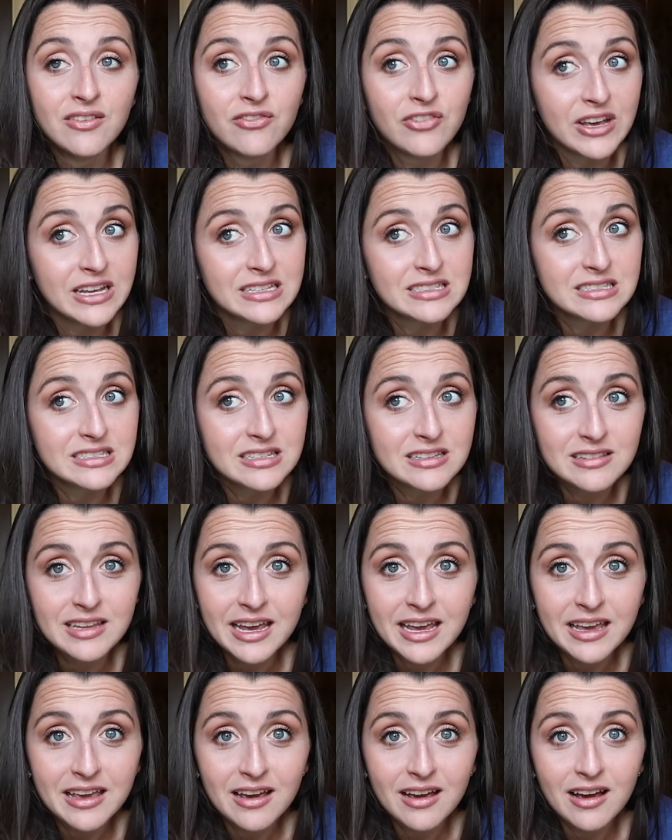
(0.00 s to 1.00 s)
Fits
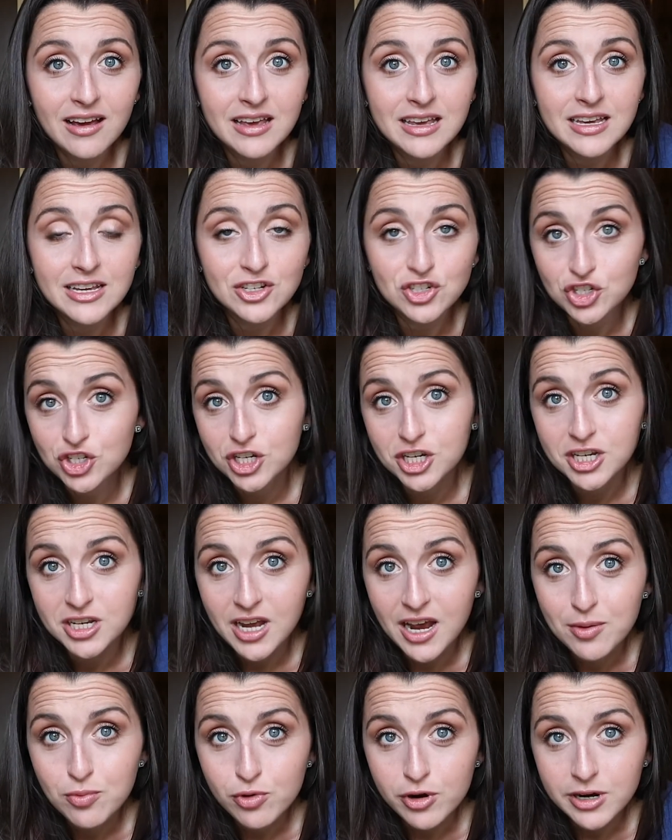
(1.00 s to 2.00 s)
like it should.
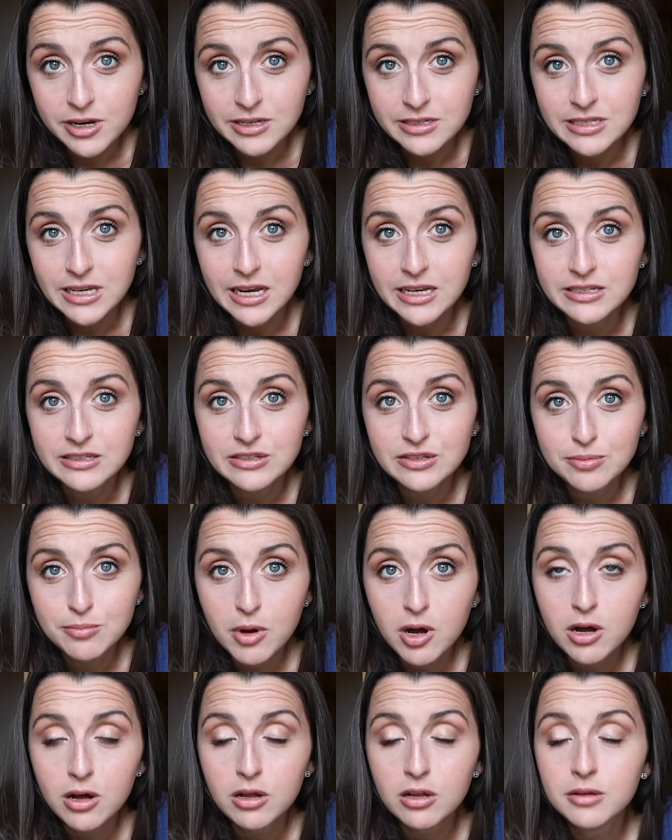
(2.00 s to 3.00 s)
I'm wearing a size
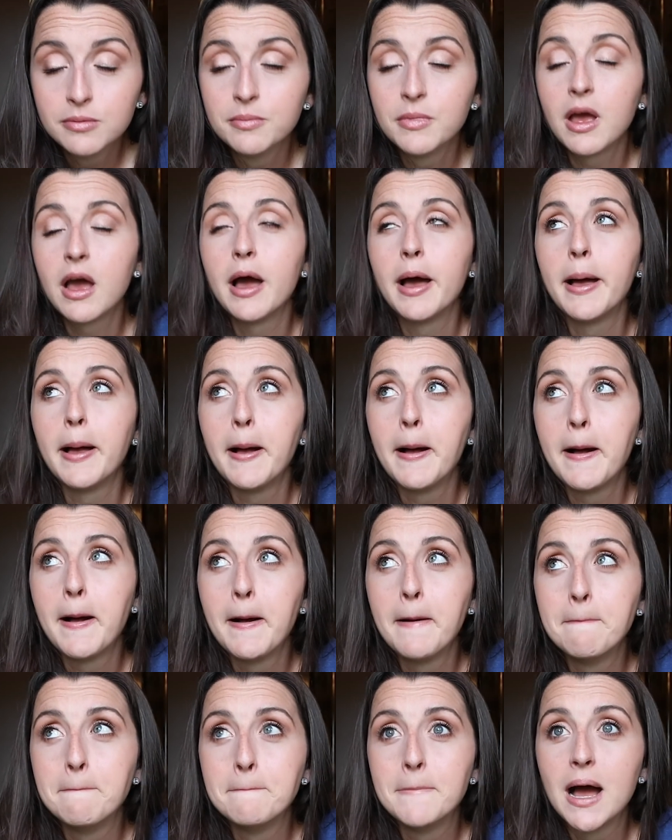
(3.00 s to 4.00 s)
small.
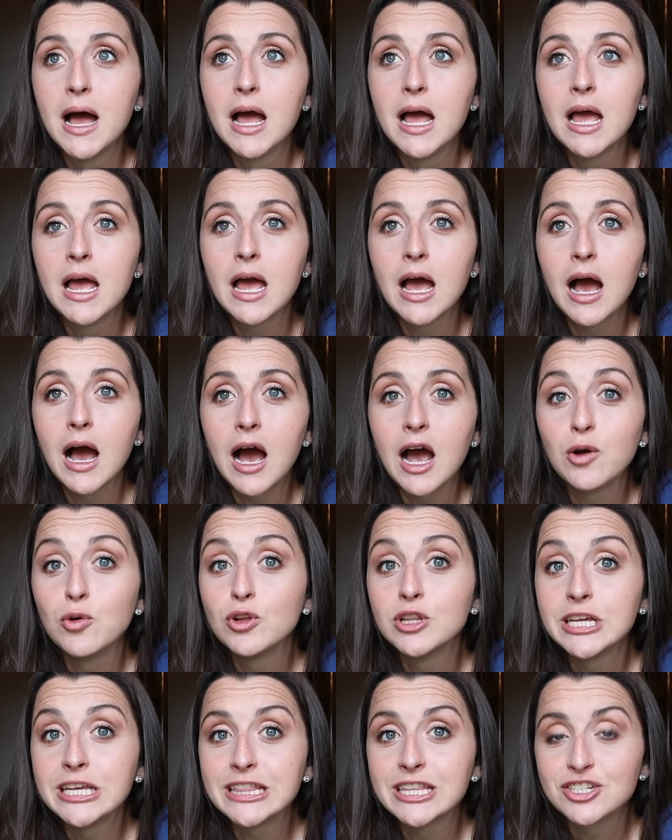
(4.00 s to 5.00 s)
I
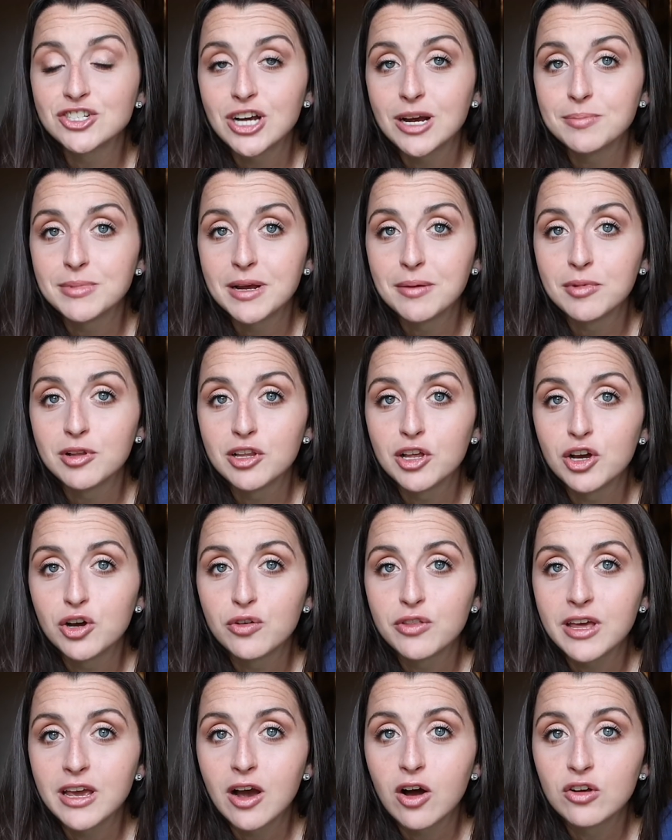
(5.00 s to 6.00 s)
will link the shop down
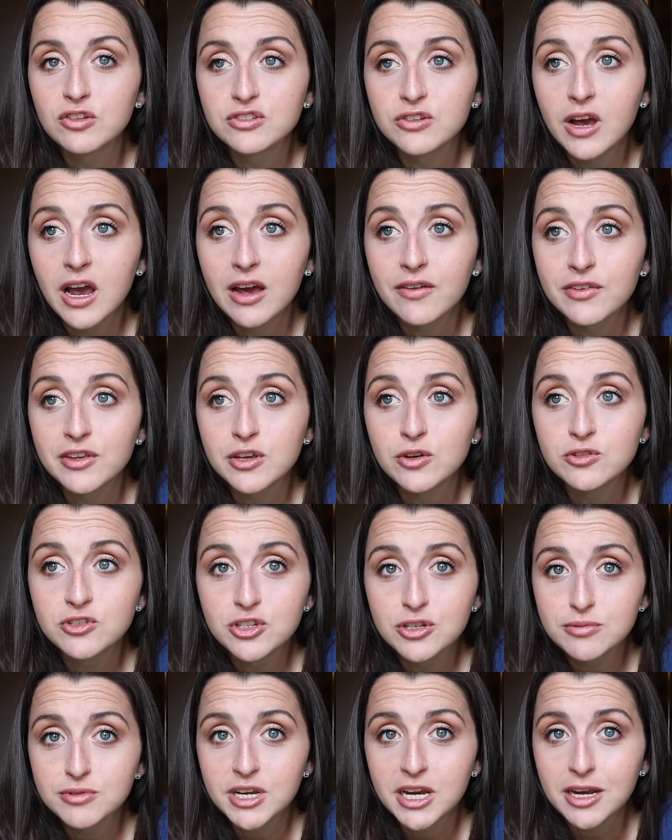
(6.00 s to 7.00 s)
below. They also have a
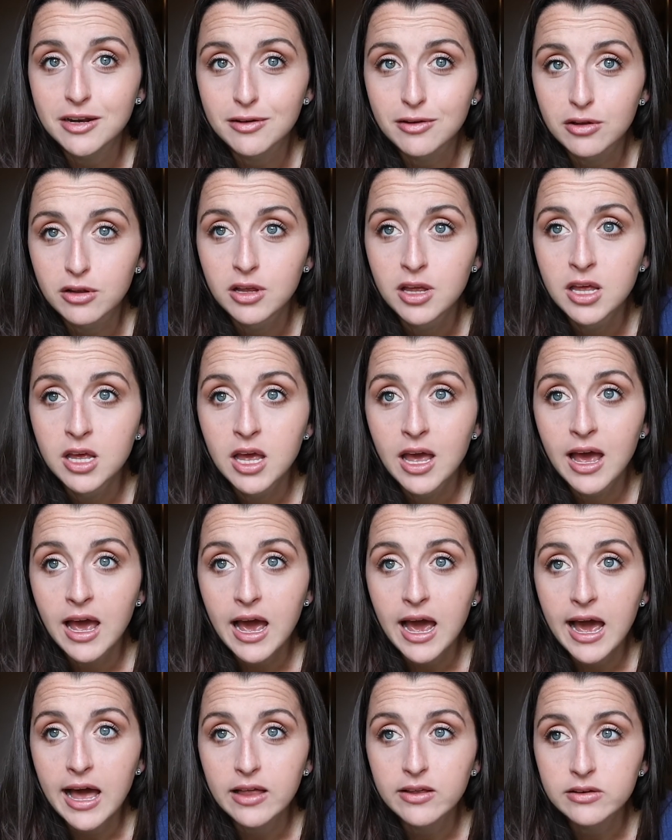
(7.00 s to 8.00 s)
YouTube channel.
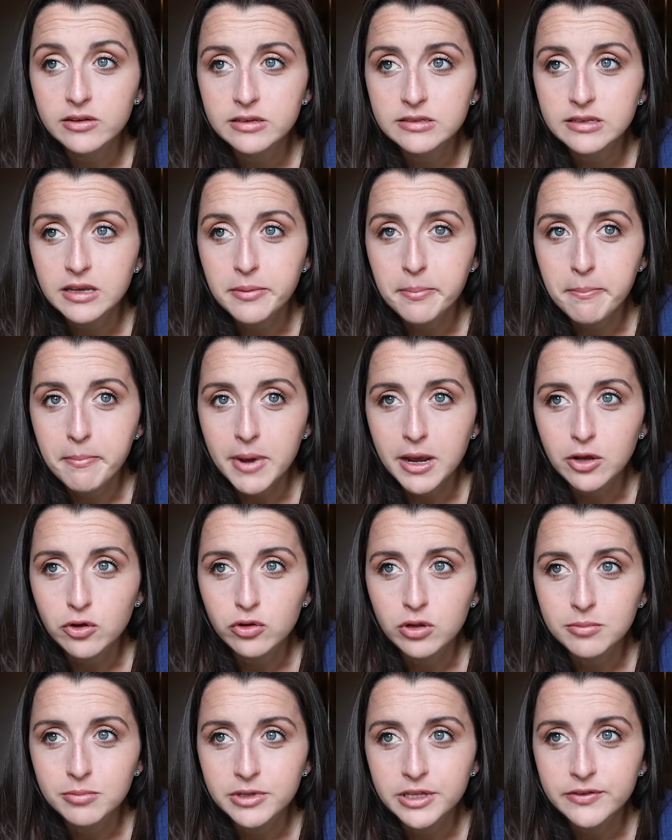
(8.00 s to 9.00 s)
Alex and
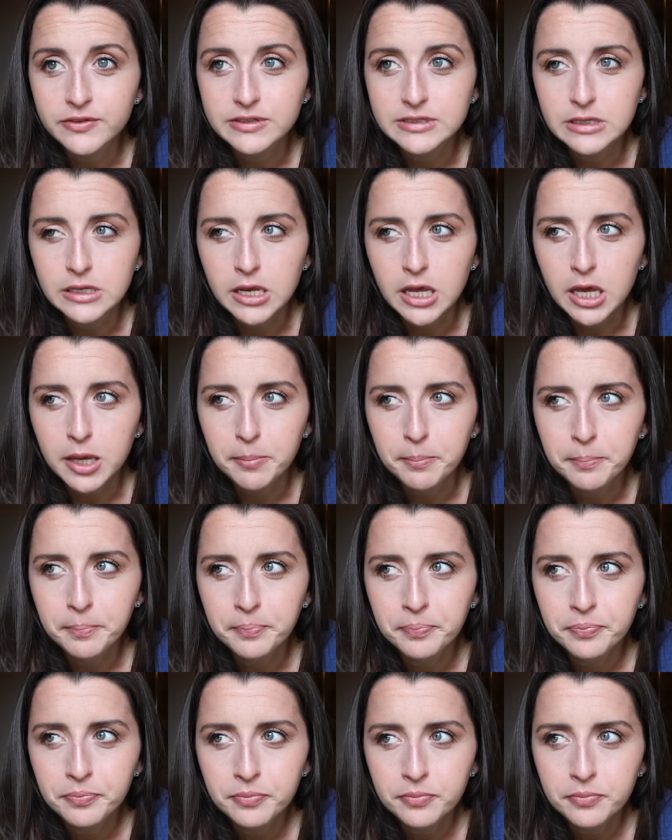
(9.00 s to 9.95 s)
Michael, I believe, is the name.